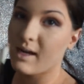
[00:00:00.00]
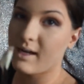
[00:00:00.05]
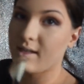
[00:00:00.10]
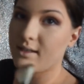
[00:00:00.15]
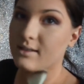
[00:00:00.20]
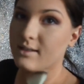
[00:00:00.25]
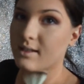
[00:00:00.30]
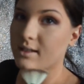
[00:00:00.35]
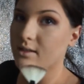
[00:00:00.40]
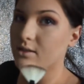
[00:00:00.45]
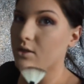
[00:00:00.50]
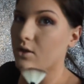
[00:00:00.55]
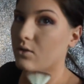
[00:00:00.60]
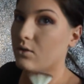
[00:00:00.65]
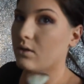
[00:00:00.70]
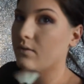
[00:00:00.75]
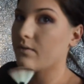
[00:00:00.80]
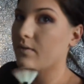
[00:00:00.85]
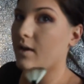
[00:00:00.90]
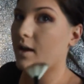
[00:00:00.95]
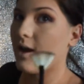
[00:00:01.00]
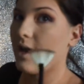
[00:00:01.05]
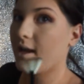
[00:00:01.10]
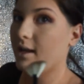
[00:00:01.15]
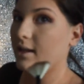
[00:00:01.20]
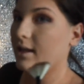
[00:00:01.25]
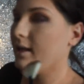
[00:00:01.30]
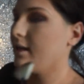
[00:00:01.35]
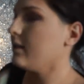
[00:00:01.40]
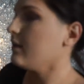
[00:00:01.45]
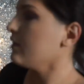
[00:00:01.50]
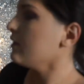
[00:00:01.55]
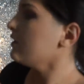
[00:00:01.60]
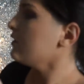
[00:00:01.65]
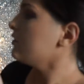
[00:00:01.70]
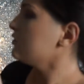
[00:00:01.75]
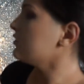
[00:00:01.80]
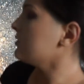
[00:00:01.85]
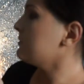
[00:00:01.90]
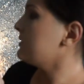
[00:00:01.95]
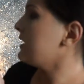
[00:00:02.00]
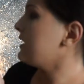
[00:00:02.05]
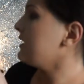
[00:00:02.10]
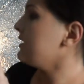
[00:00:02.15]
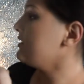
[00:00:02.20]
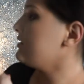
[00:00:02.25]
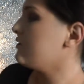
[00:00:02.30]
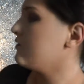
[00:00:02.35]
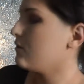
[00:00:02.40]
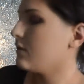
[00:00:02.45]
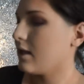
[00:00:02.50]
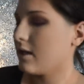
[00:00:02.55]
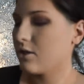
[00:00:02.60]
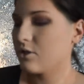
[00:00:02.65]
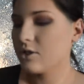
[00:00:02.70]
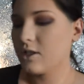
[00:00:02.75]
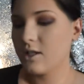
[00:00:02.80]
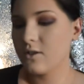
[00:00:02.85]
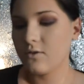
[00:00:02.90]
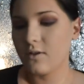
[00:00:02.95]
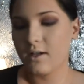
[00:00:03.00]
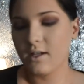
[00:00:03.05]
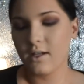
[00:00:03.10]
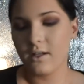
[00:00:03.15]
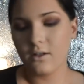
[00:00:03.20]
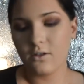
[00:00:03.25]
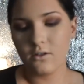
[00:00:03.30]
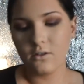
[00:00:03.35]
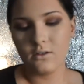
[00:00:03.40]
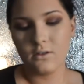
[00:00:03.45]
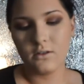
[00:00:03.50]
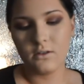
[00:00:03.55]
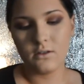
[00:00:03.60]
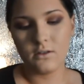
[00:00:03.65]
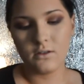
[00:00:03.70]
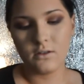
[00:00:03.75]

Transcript: my skin tone of a highlight. So I'm taking these two lighter shades right here.